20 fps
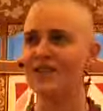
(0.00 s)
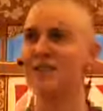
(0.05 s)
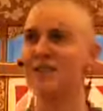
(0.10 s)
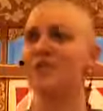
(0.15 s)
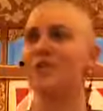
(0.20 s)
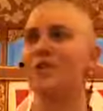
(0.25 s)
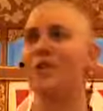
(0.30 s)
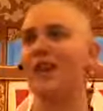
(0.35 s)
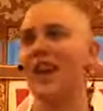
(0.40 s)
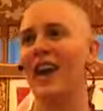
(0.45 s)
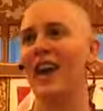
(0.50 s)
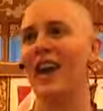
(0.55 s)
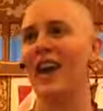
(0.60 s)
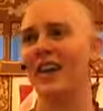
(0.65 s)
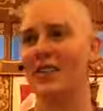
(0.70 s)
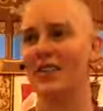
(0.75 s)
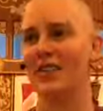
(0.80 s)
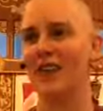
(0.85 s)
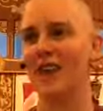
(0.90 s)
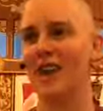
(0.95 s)
than we've had in
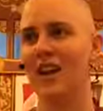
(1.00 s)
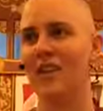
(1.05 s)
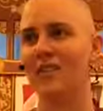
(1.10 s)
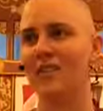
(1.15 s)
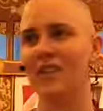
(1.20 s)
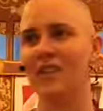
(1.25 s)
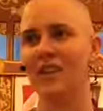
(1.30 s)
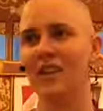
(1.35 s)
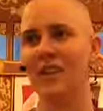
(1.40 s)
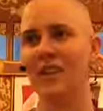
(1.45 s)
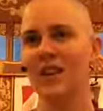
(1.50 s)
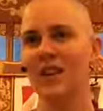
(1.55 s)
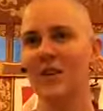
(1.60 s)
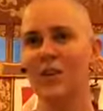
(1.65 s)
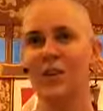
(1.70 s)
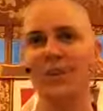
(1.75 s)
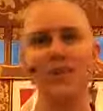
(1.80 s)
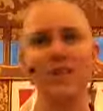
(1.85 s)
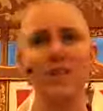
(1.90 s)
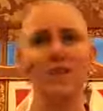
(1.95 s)
our life, we
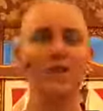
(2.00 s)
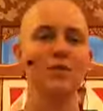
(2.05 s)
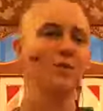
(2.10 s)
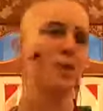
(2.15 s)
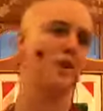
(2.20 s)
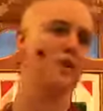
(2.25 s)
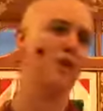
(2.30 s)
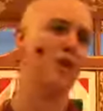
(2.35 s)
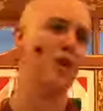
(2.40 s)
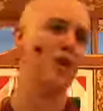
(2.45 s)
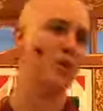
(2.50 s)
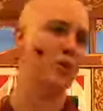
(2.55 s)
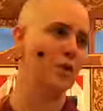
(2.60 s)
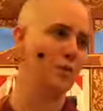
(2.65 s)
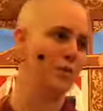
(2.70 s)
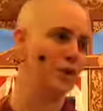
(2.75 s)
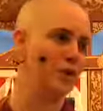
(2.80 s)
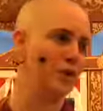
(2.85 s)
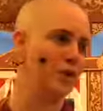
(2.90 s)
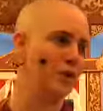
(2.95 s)
would just be drunk with
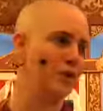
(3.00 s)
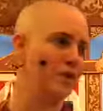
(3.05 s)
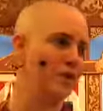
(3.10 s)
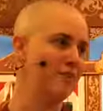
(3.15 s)
pleasure.